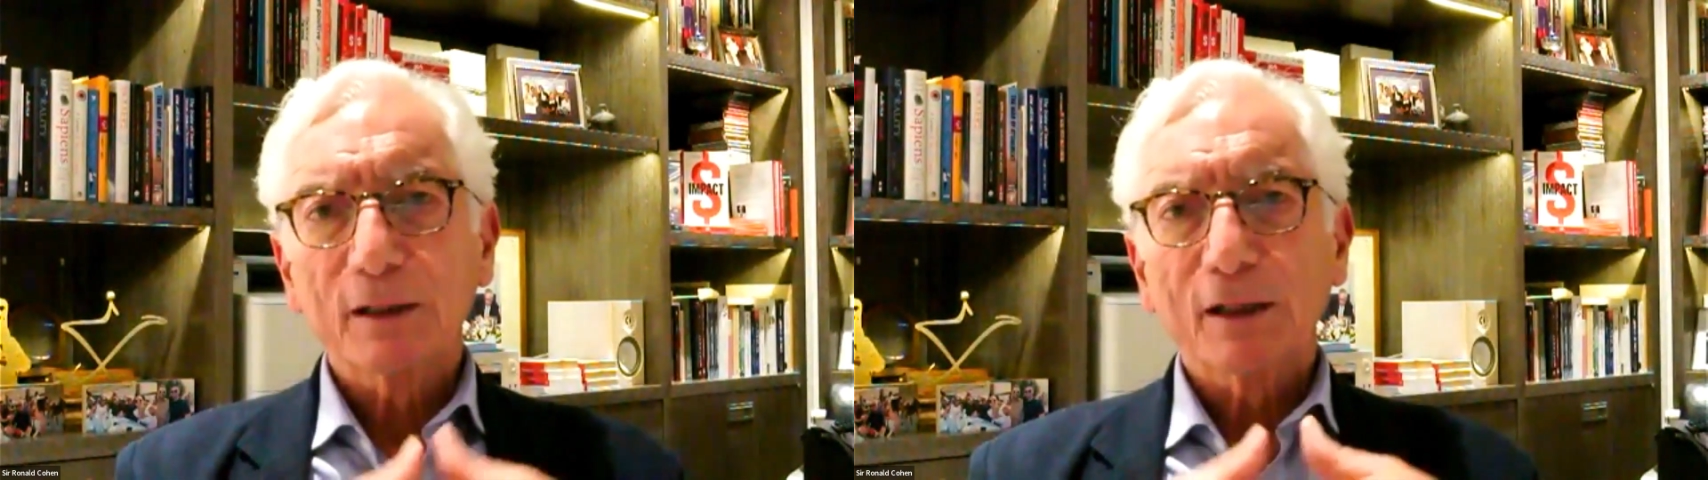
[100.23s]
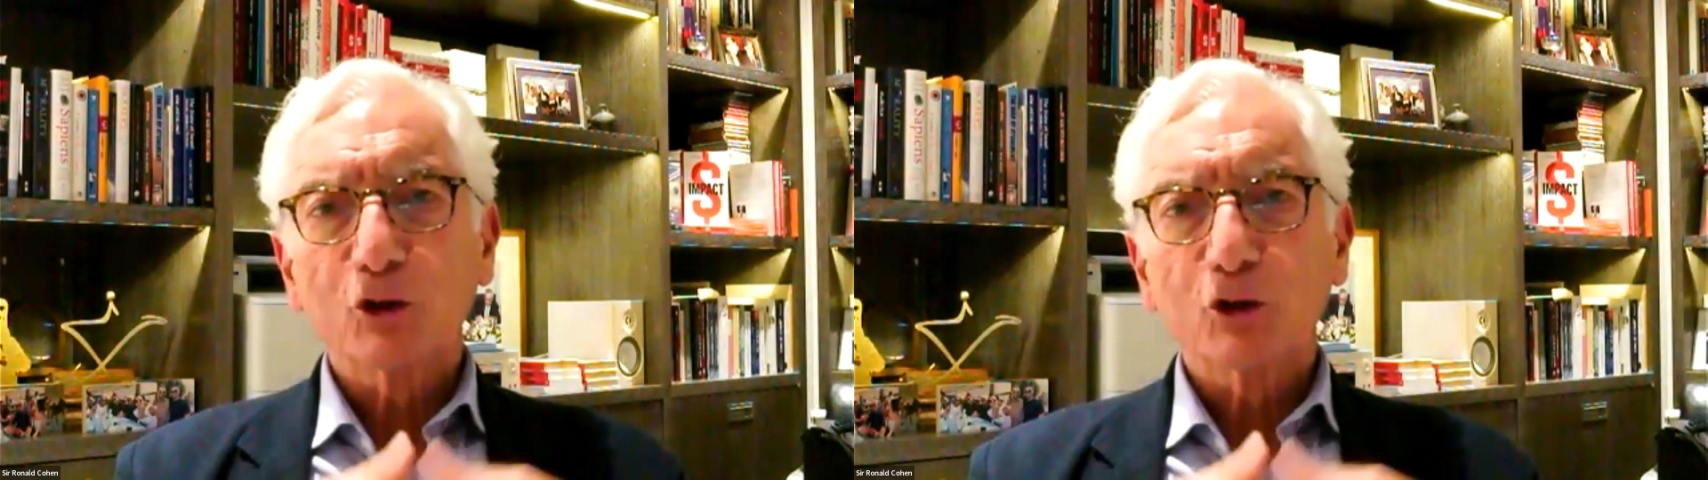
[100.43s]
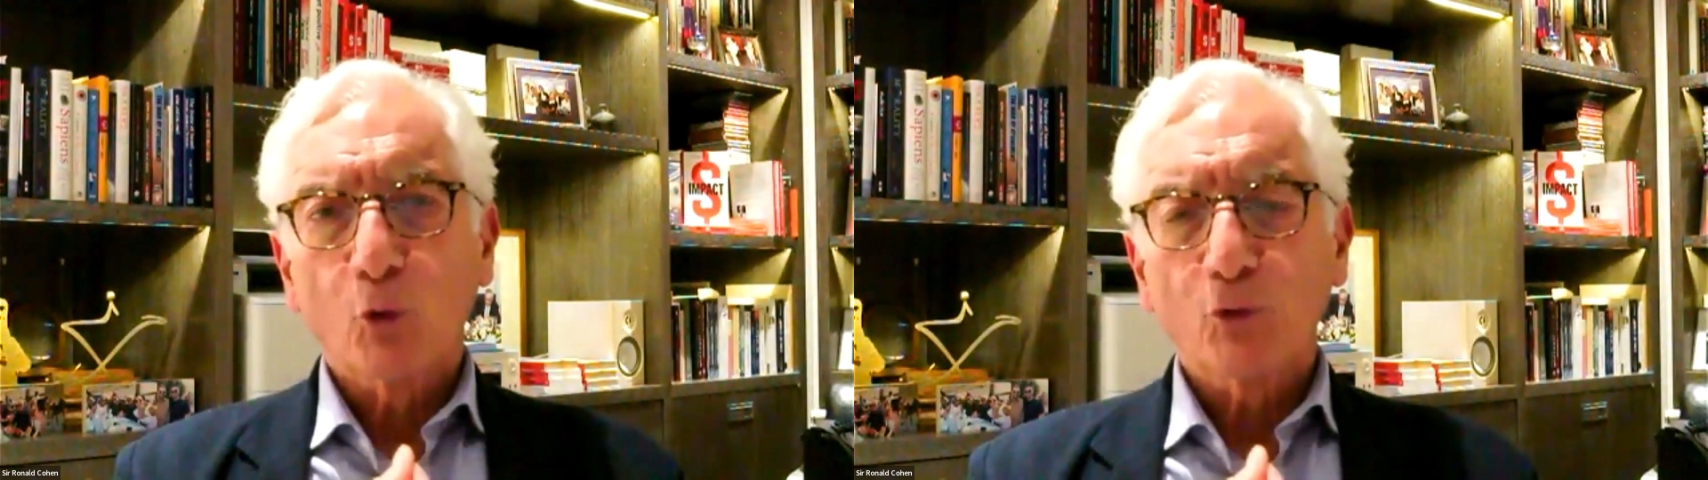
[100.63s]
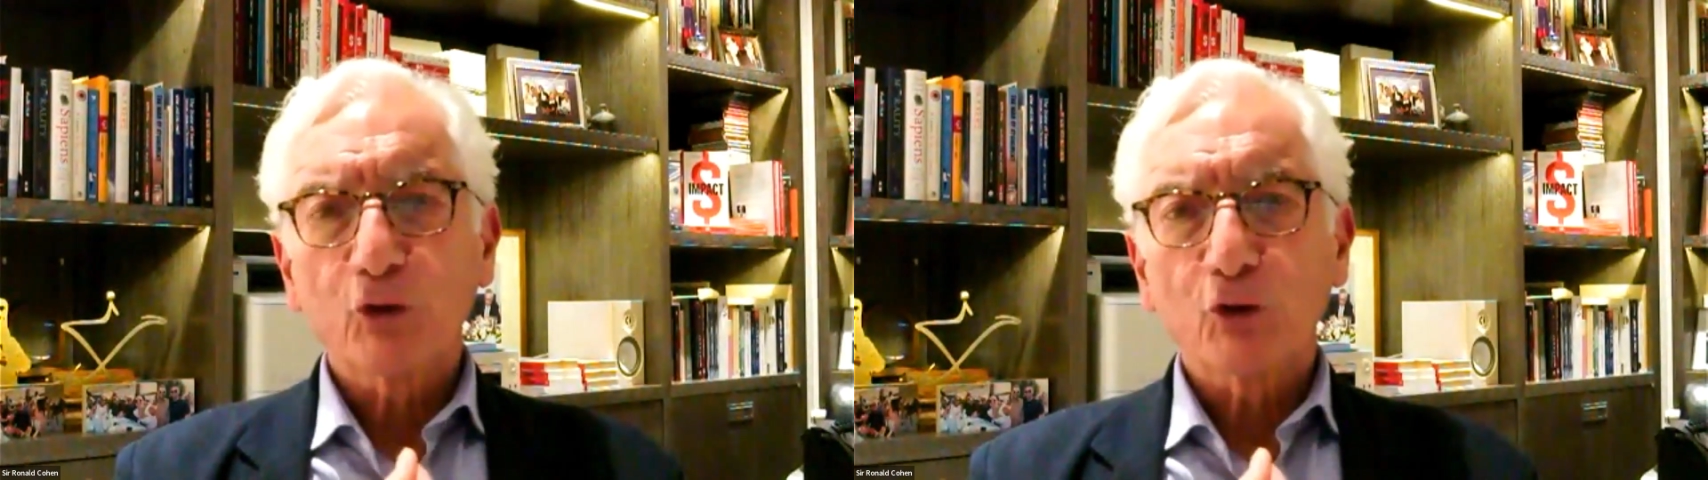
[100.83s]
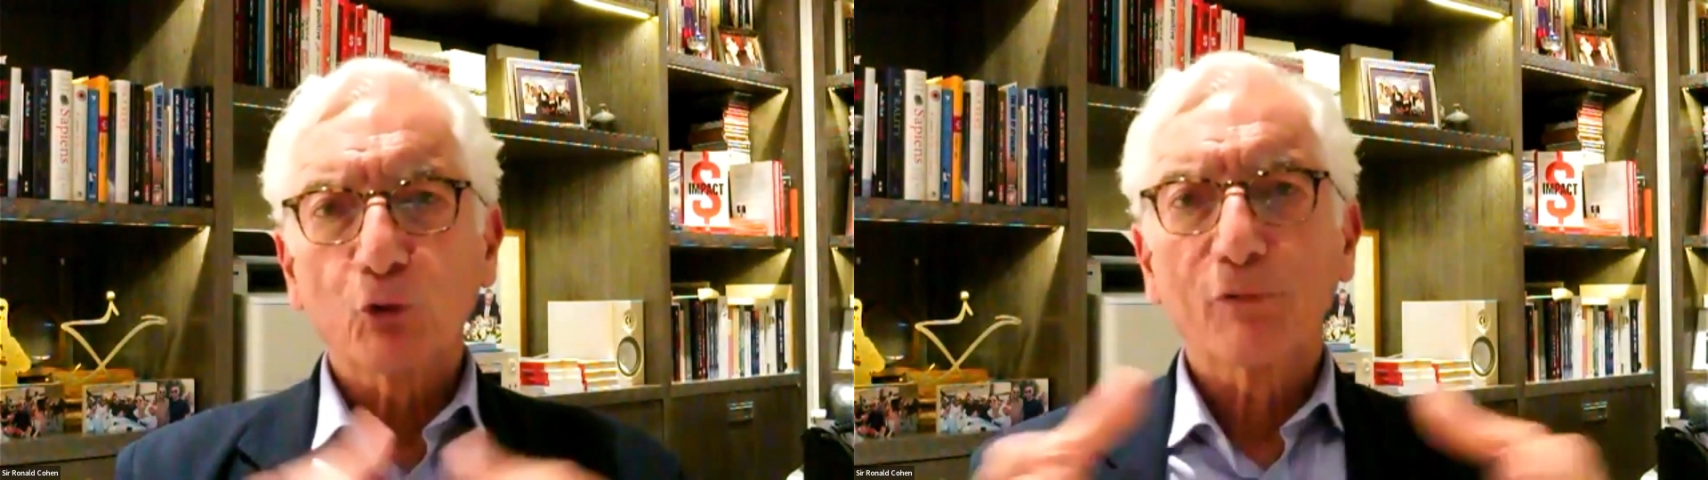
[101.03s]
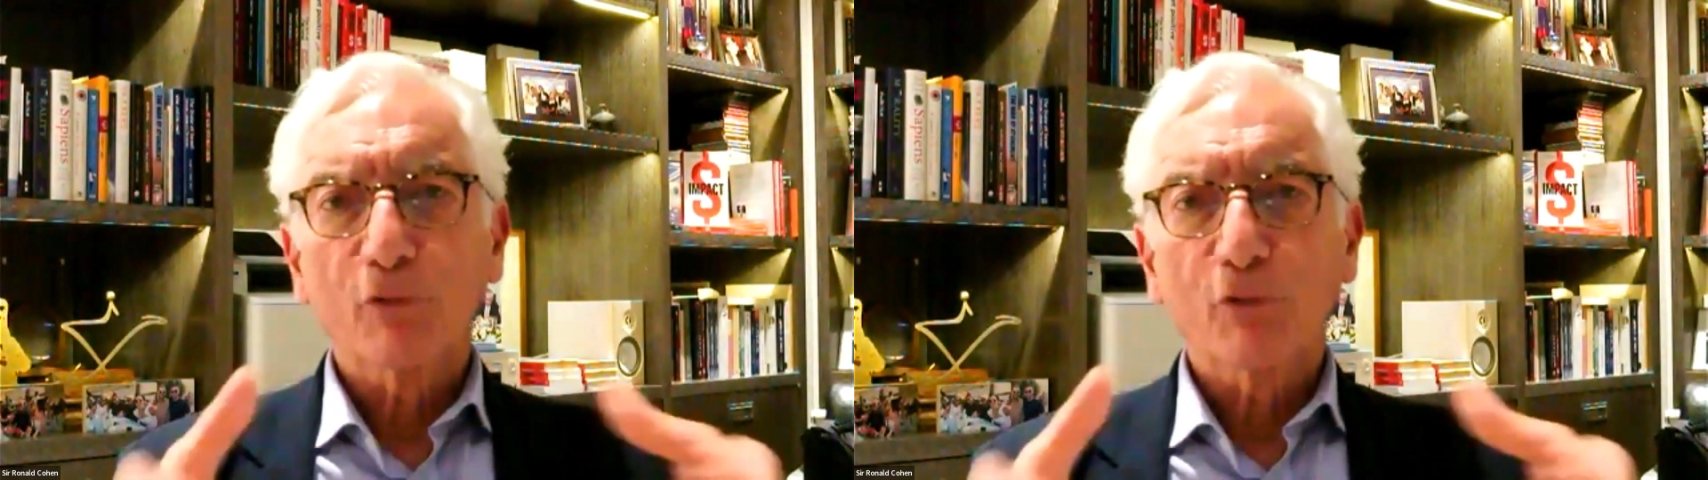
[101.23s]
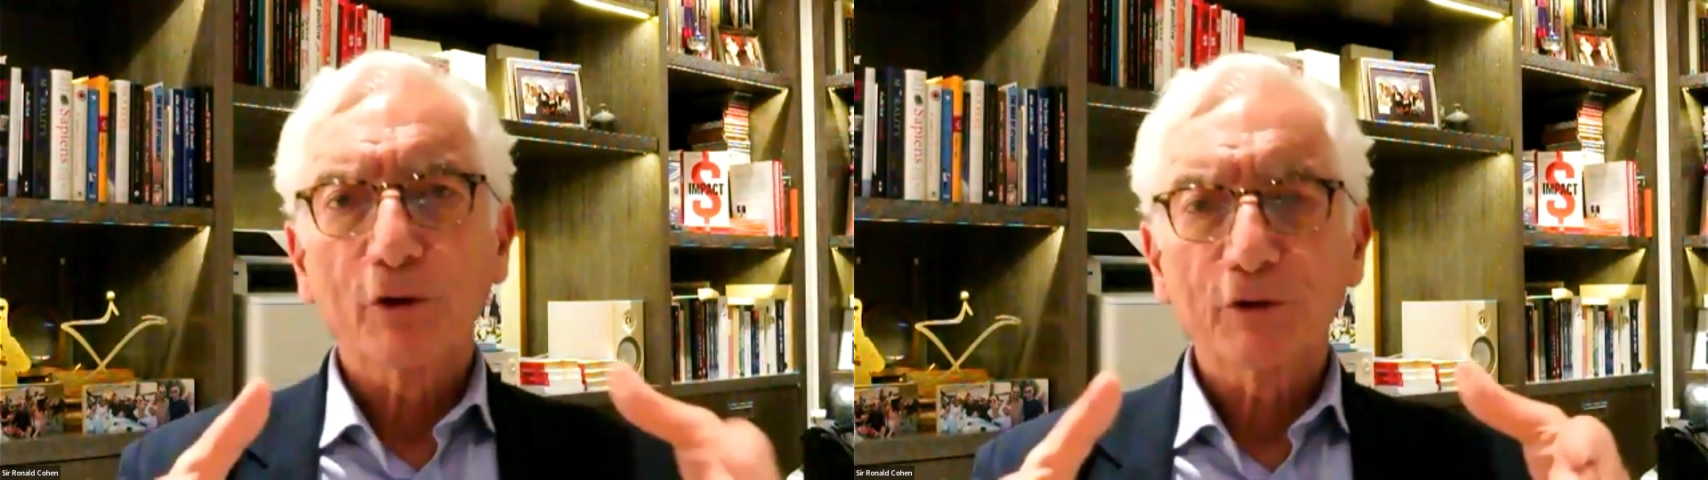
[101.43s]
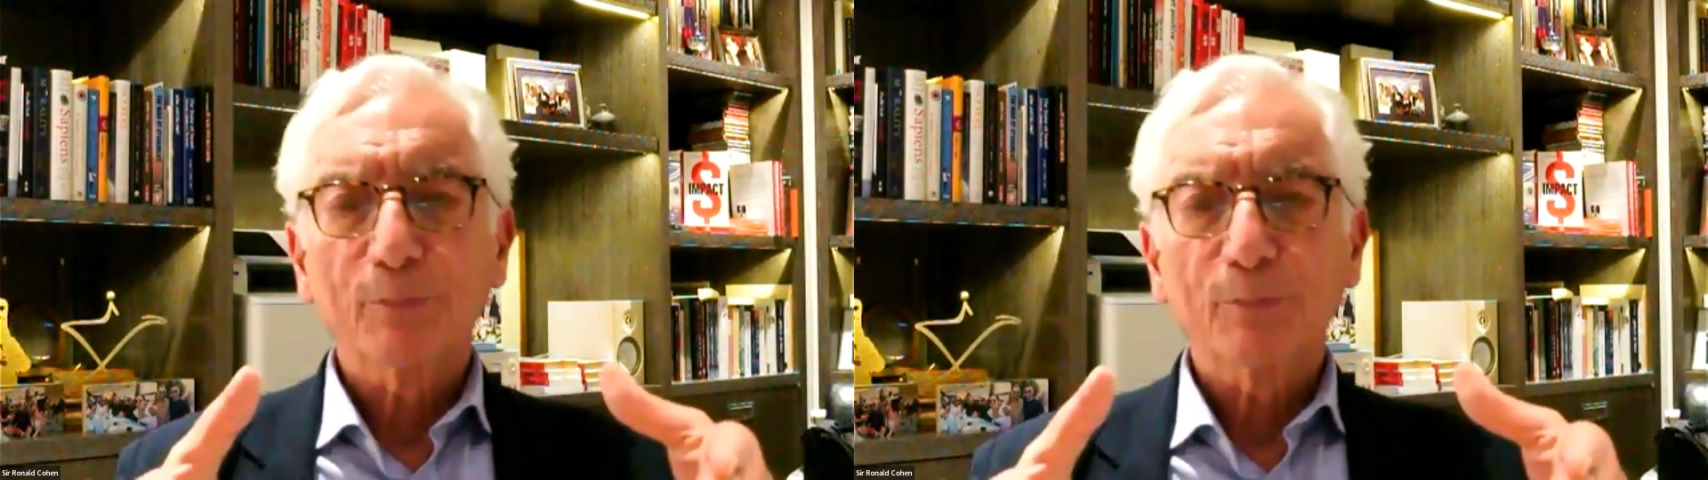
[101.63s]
in order to avoid